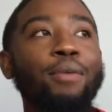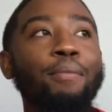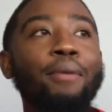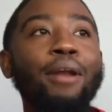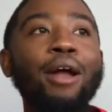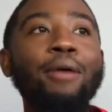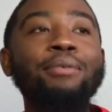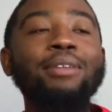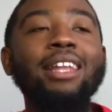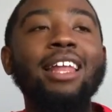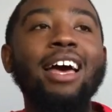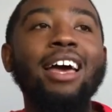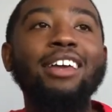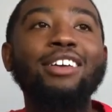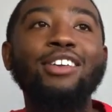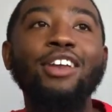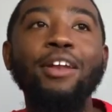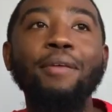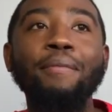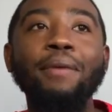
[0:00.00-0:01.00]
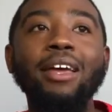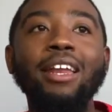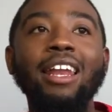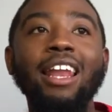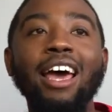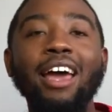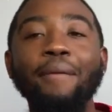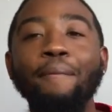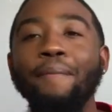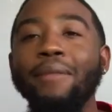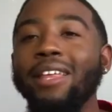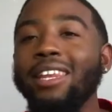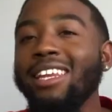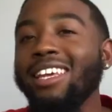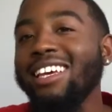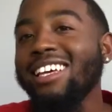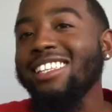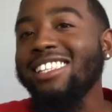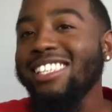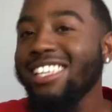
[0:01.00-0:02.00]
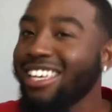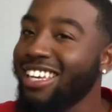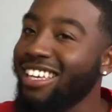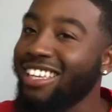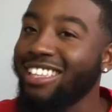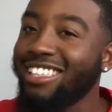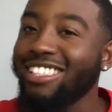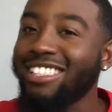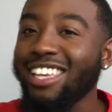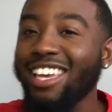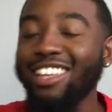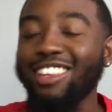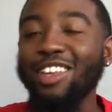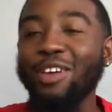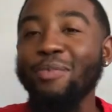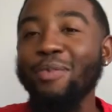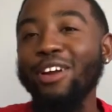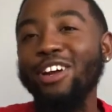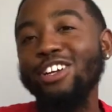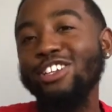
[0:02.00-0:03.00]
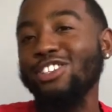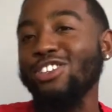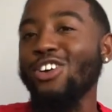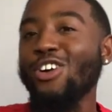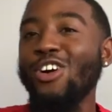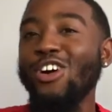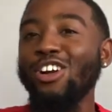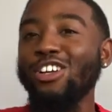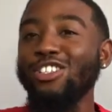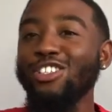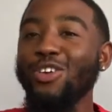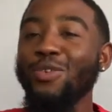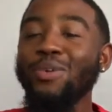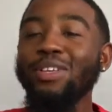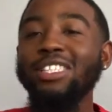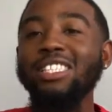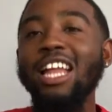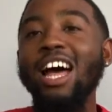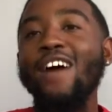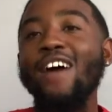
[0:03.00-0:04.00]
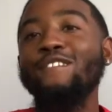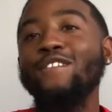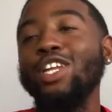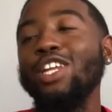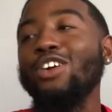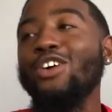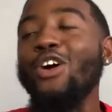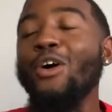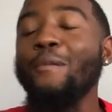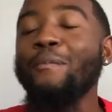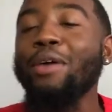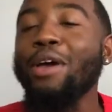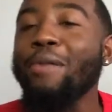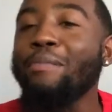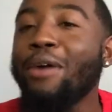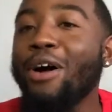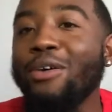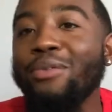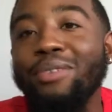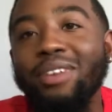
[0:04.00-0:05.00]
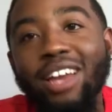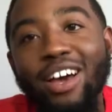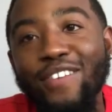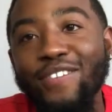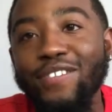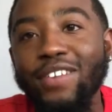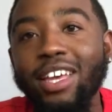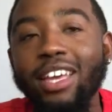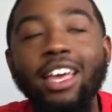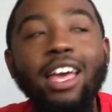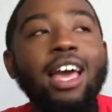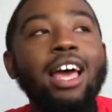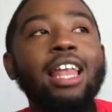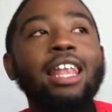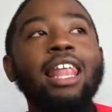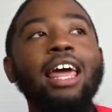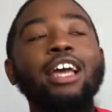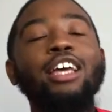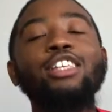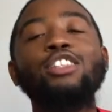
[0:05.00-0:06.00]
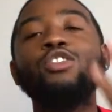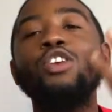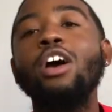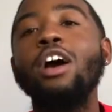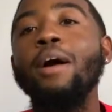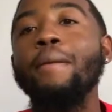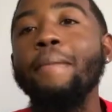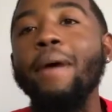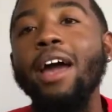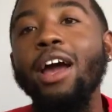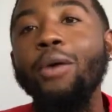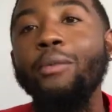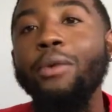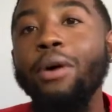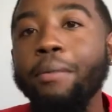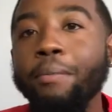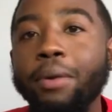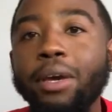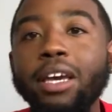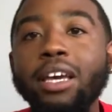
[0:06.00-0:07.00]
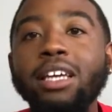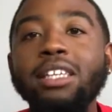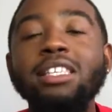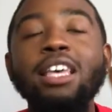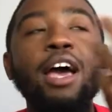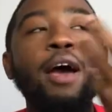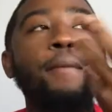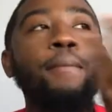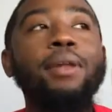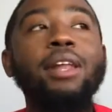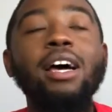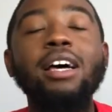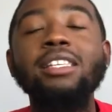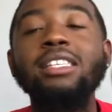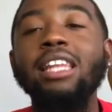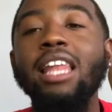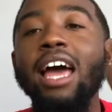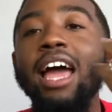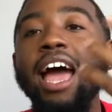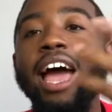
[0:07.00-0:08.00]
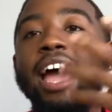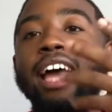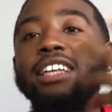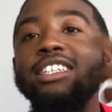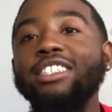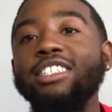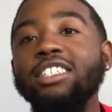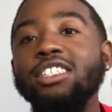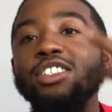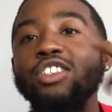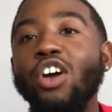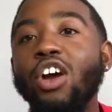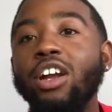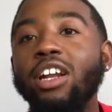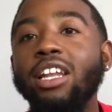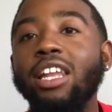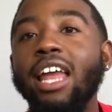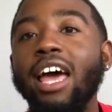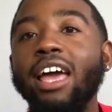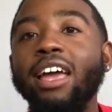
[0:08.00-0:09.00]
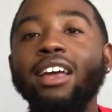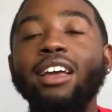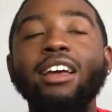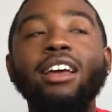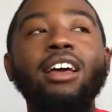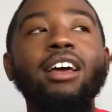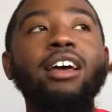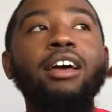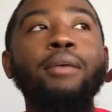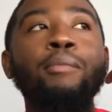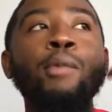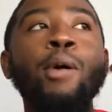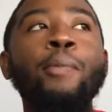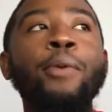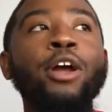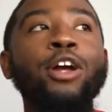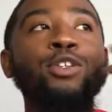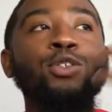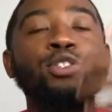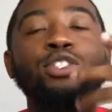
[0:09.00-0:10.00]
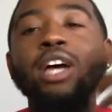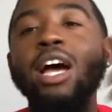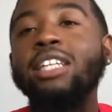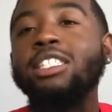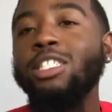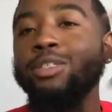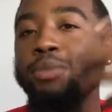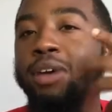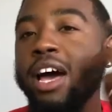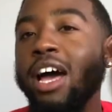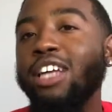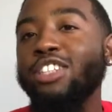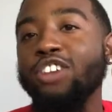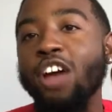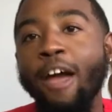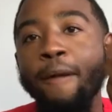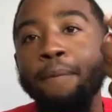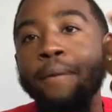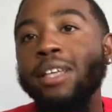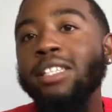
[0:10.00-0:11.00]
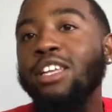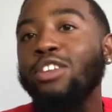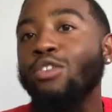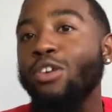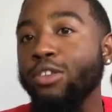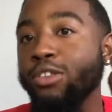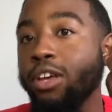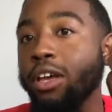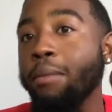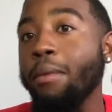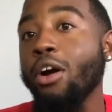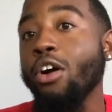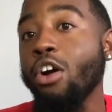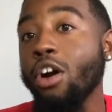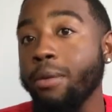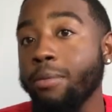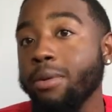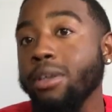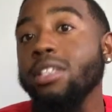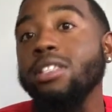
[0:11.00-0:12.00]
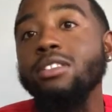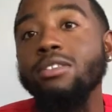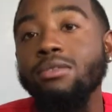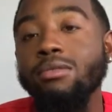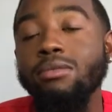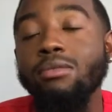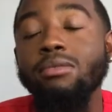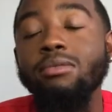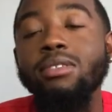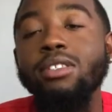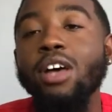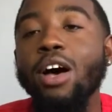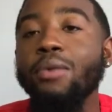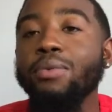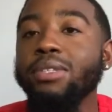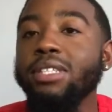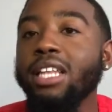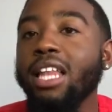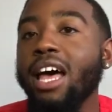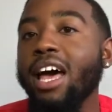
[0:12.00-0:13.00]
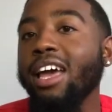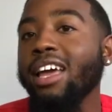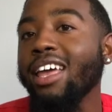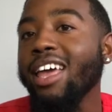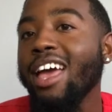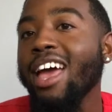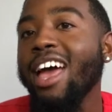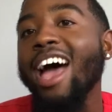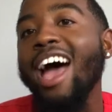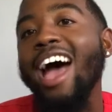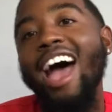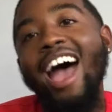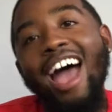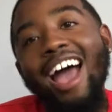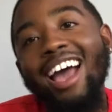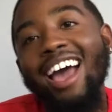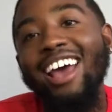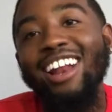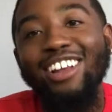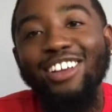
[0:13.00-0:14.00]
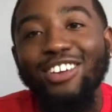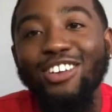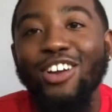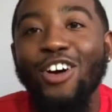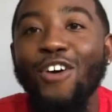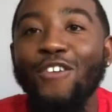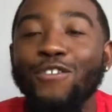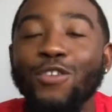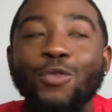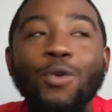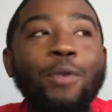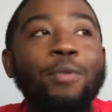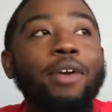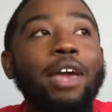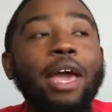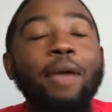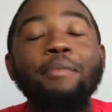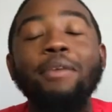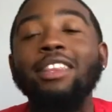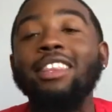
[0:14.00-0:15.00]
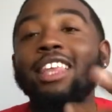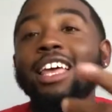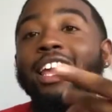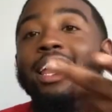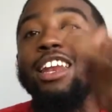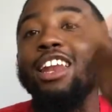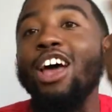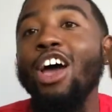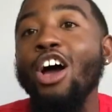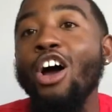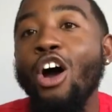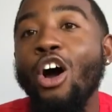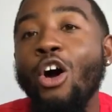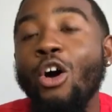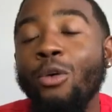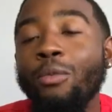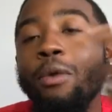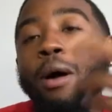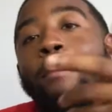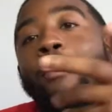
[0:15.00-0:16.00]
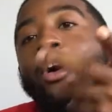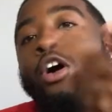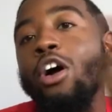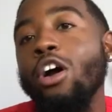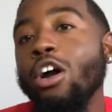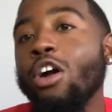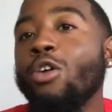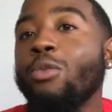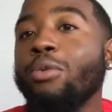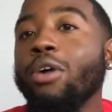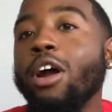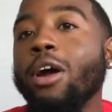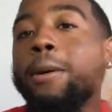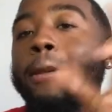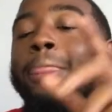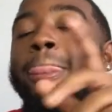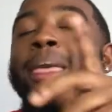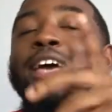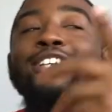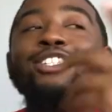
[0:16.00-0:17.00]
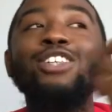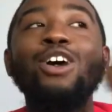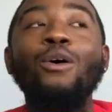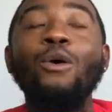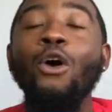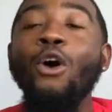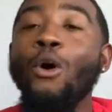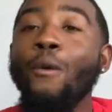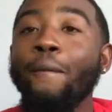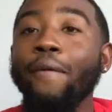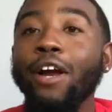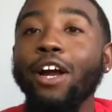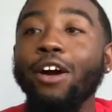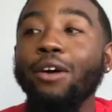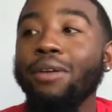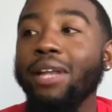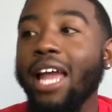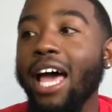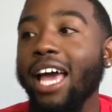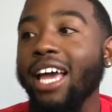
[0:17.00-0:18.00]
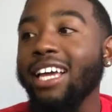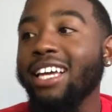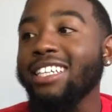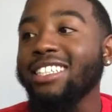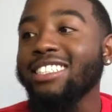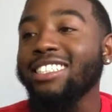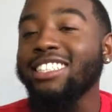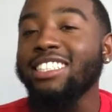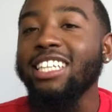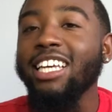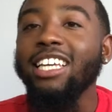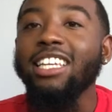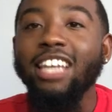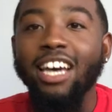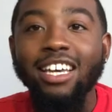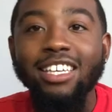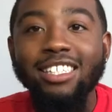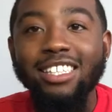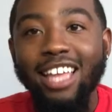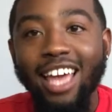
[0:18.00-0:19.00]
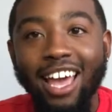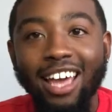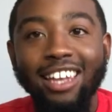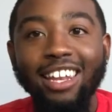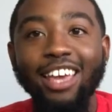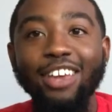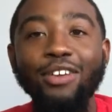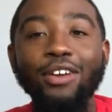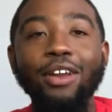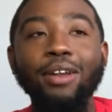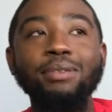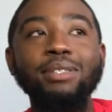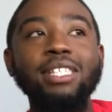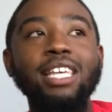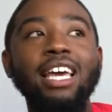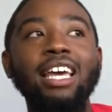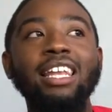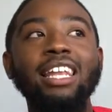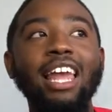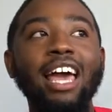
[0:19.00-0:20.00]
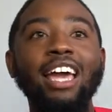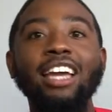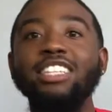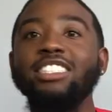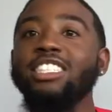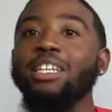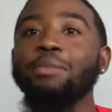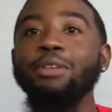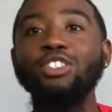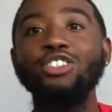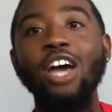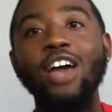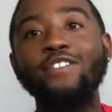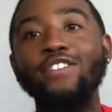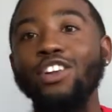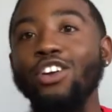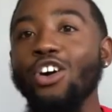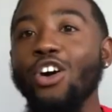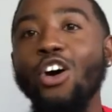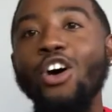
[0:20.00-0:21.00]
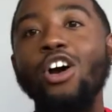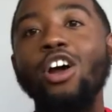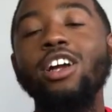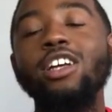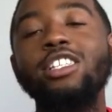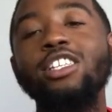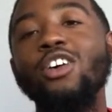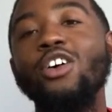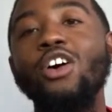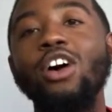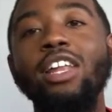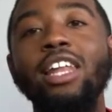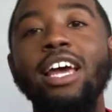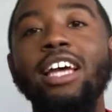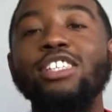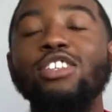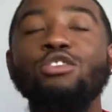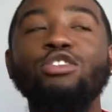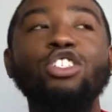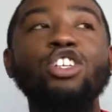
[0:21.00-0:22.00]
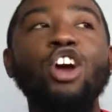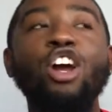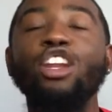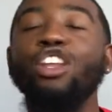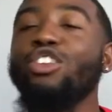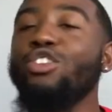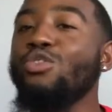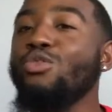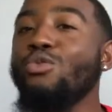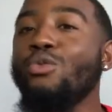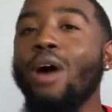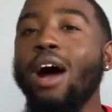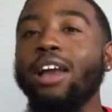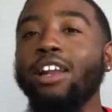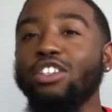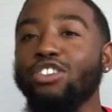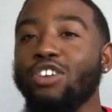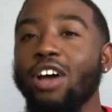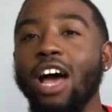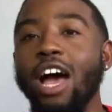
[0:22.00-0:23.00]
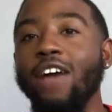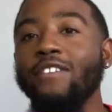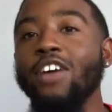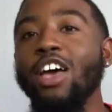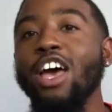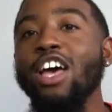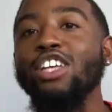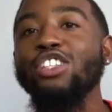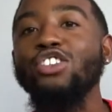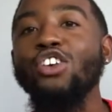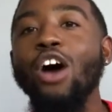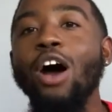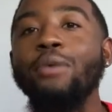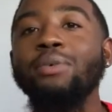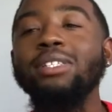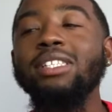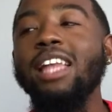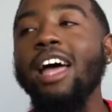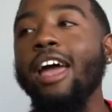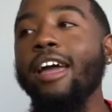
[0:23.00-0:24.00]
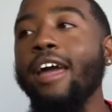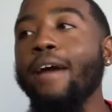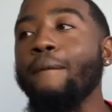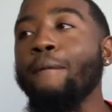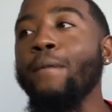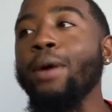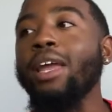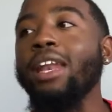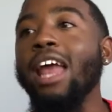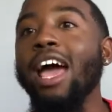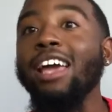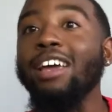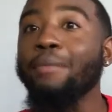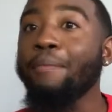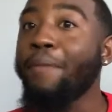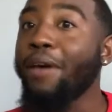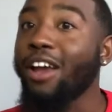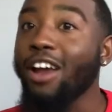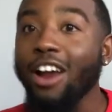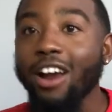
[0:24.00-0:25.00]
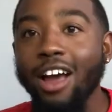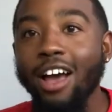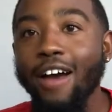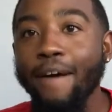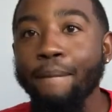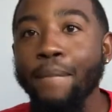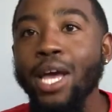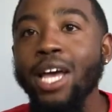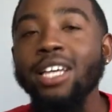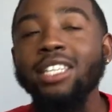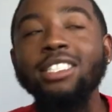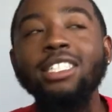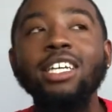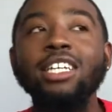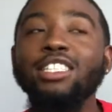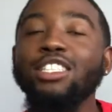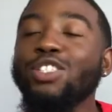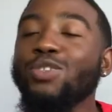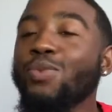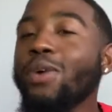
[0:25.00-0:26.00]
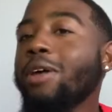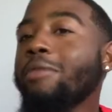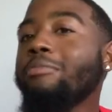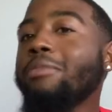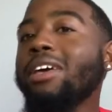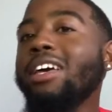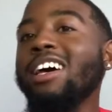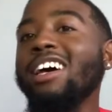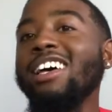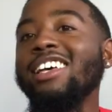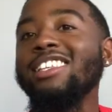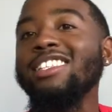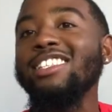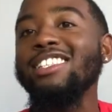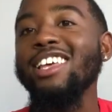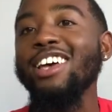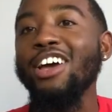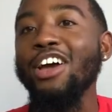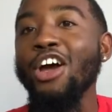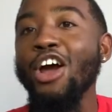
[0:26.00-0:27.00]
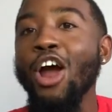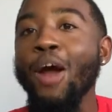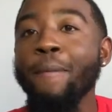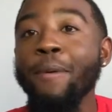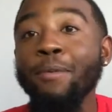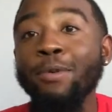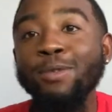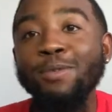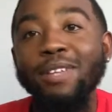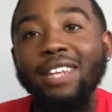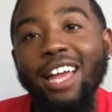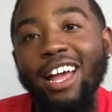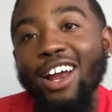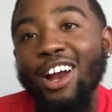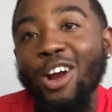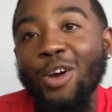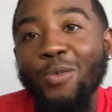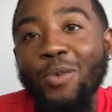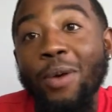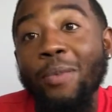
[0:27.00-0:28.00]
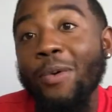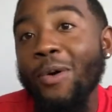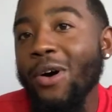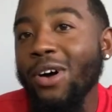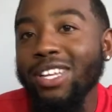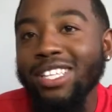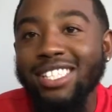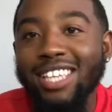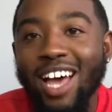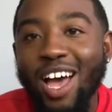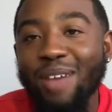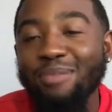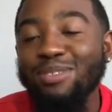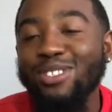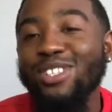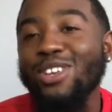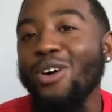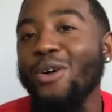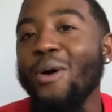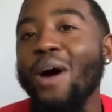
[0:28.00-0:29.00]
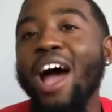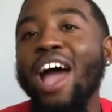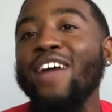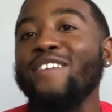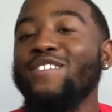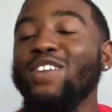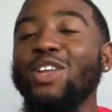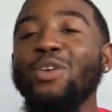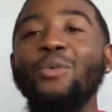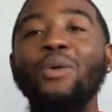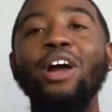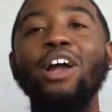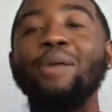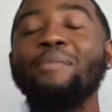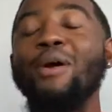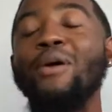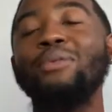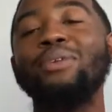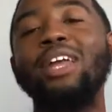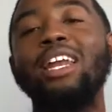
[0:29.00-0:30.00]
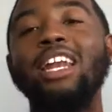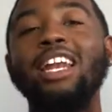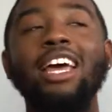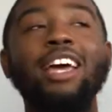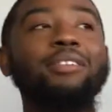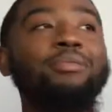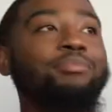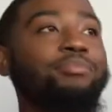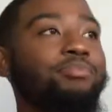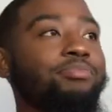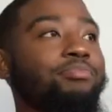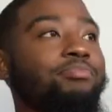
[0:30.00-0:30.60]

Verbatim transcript: But I'm like, you know what I mean? Like, plenty of teens take their parents' cars, so it's not really gonna be about nothing. Like, it's gonna come back in one piece. Plus, like, I had just started, like, my parents was trying to teach me how to drive because I knew I was gonna get my car pretty soon. So I was like, I got to you know, a few whip game. And then home I'm gonna call her homegirl. So homegirl, like she does that. Like you know what I'm saying? Like she be driving the cars and all that. So she already knew how to drive. So I was like, and when I pick her up, she could just whip because her peoples be letting her whip all the time. So I ain't really worried about none of that.